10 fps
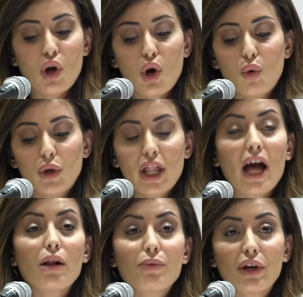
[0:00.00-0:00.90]
who will
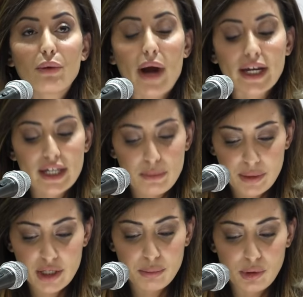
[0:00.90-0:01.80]
help the Iraqi
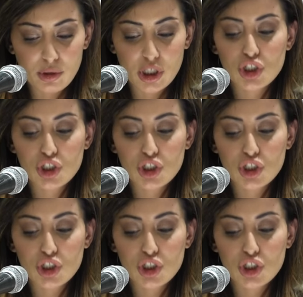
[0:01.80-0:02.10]
people